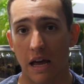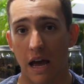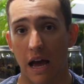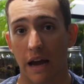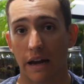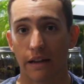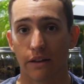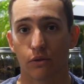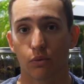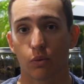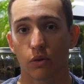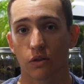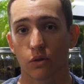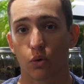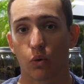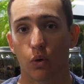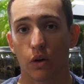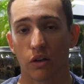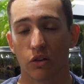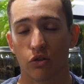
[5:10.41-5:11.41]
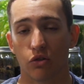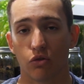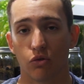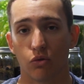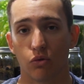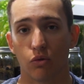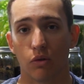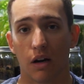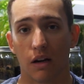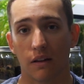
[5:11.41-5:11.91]
and it's what's going
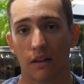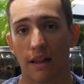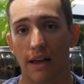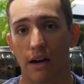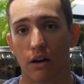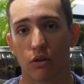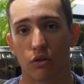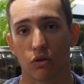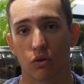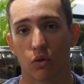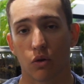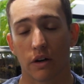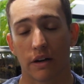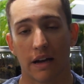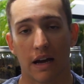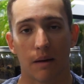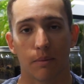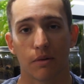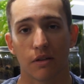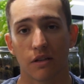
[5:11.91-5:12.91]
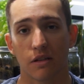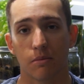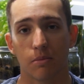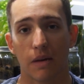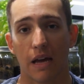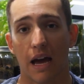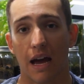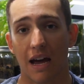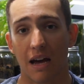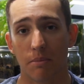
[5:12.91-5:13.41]
to allow your inhabitants to be
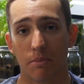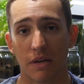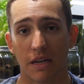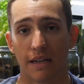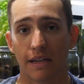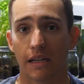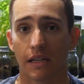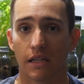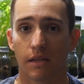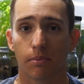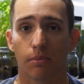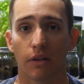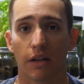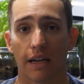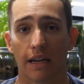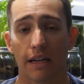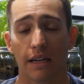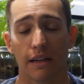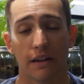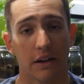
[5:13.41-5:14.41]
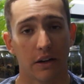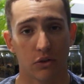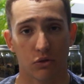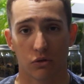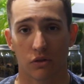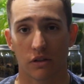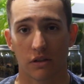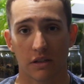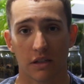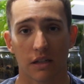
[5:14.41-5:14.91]
happy and display
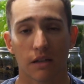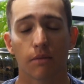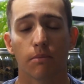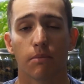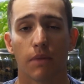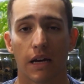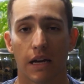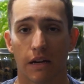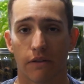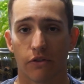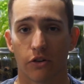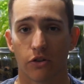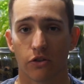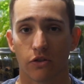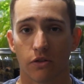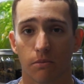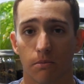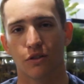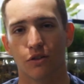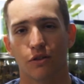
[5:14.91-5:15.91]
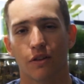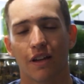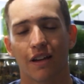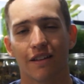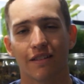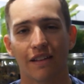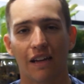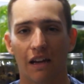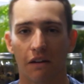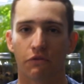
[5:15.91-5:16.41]
naturalistic behaviors. So that
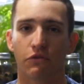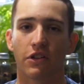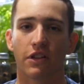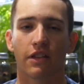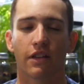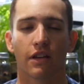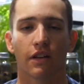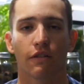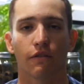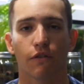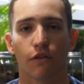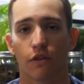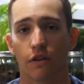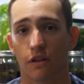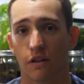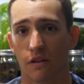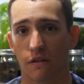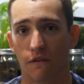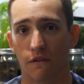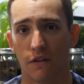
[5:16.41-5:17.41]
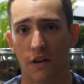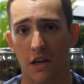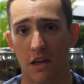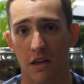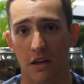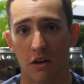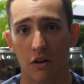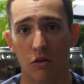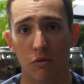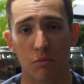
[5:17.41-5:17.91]
is everything for this
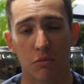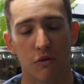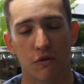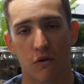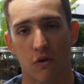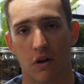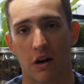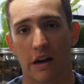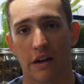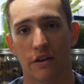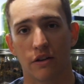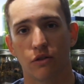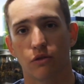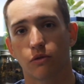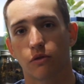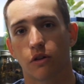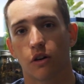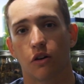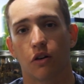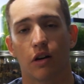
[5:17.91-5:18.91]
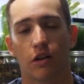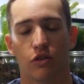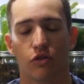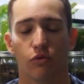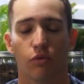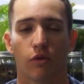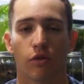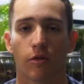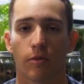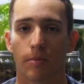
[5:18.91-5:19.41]
video. Before I do go, I
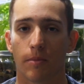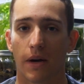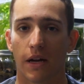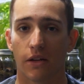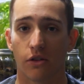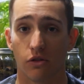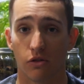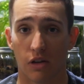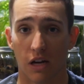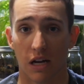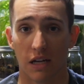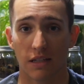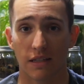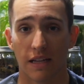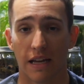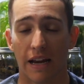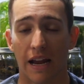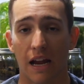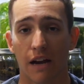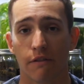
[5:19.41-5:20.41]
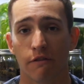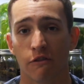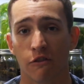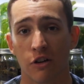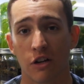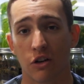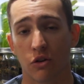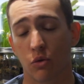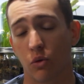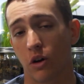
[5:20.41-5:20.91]
just want to remind you guys that
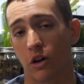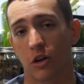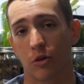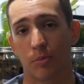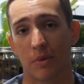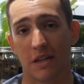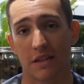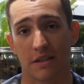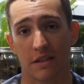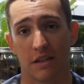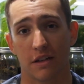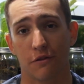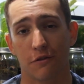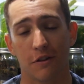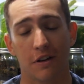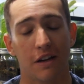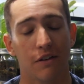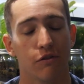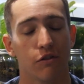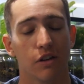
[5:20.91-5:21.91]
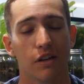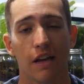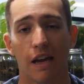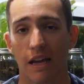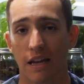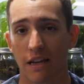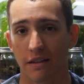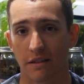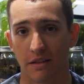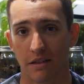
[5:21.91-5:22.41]
every aquarium is different, every
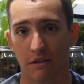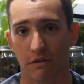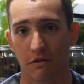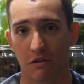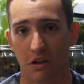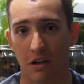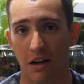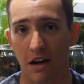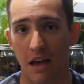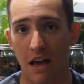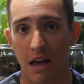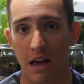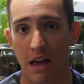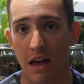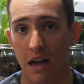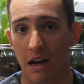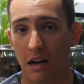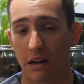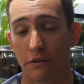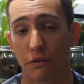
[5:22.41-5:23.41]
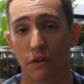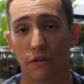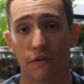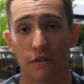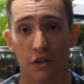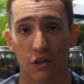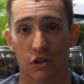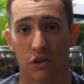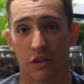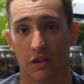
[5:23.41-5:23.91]
tank is different, every
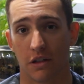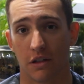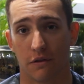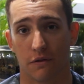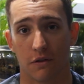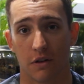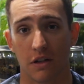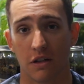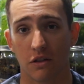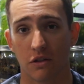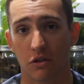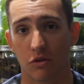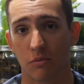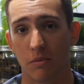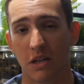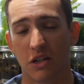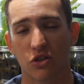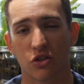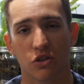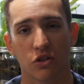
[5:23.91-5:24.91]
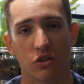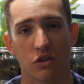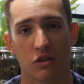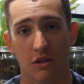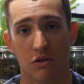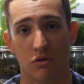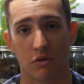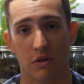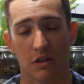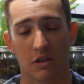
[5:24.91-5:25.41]
fish is different, so make sure
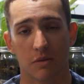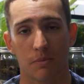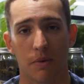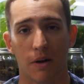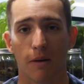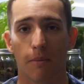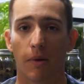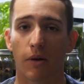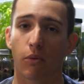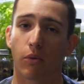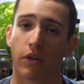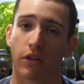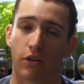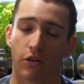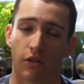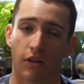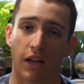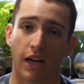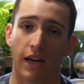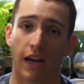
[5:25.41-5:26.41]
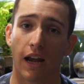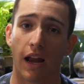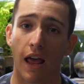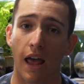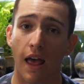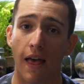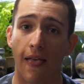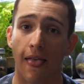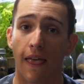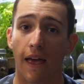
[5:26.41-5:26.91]
you experiment with your light
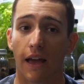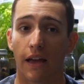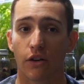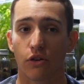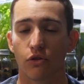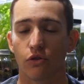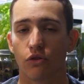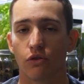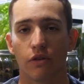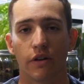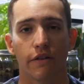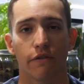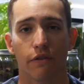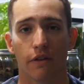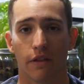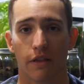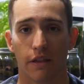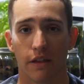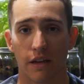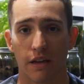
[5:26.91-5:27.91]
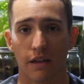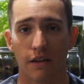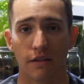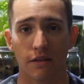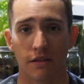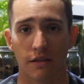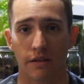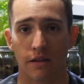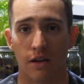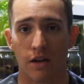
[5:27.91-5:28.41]
and you do different
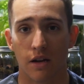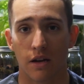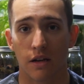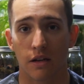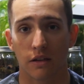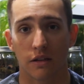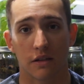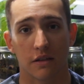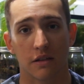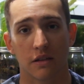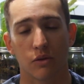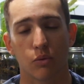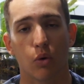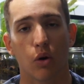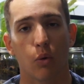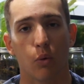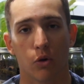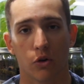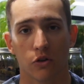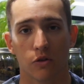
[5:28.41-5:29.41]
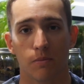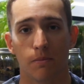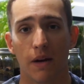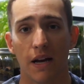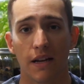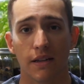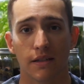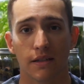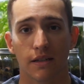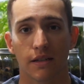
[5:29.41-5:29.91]
things to see what works
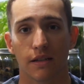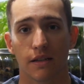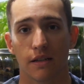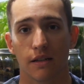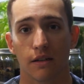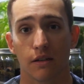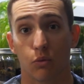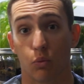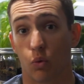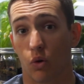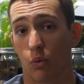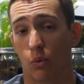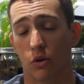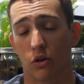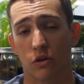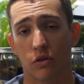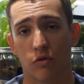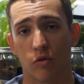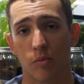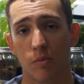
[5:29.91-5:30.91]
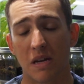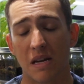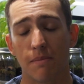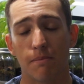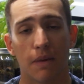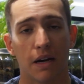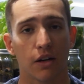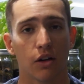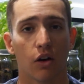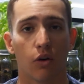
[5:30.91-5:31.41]
best. What works for me
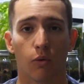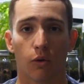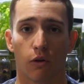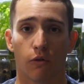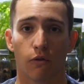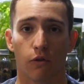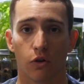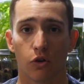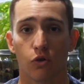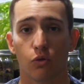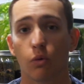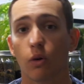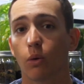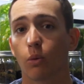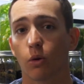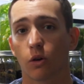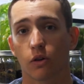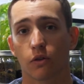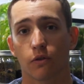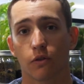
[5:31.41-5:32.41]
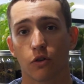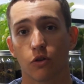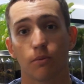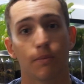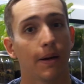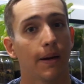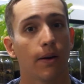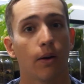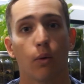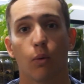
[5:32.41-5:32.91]
might not work for you, what works for you
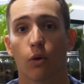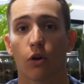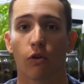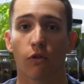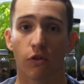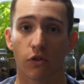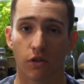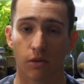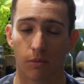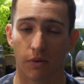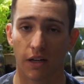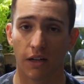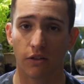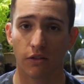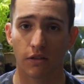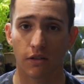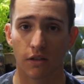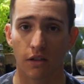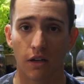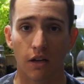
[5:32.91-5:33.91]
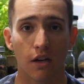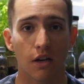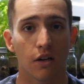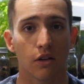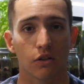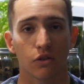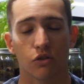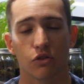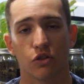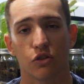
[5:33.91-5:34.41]
might not work for someone else,
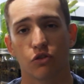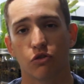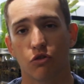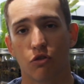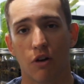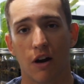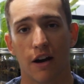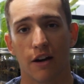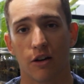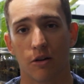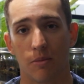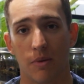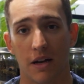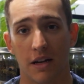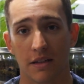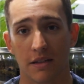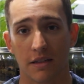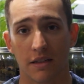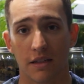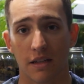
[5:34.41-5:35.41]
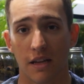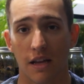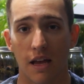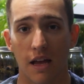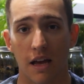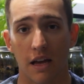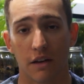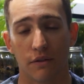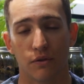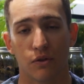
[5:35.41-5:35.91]
so just try your best.
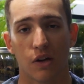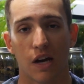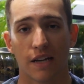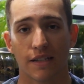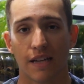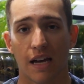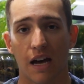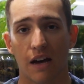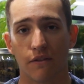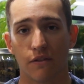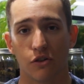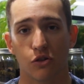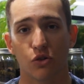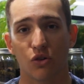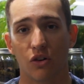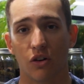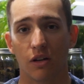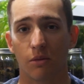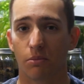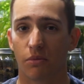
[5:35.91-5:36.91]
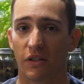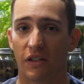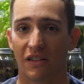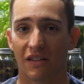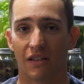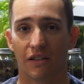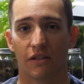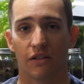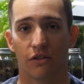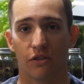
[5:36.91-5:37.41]
If you guys have enjoyed, please
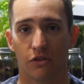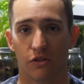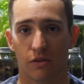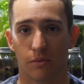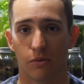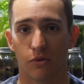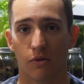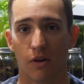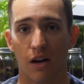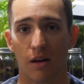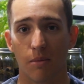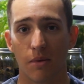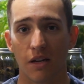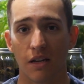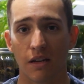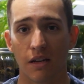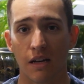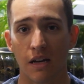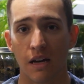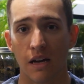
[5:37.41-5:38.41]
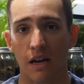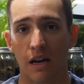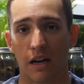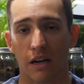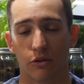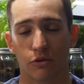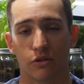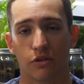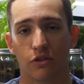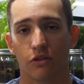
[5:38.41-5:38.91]
consider subscribing, and
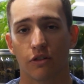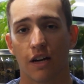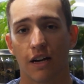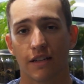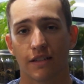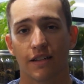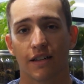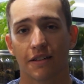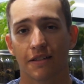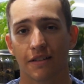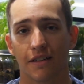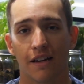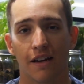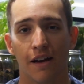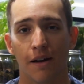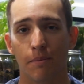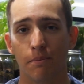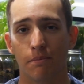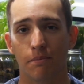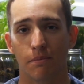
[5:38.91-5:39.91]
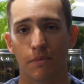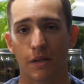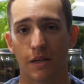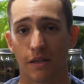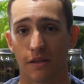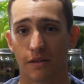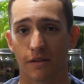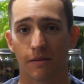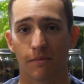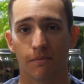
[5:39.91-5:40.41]
I'll see you guys next time.
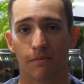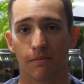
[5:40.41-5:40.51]
Peace.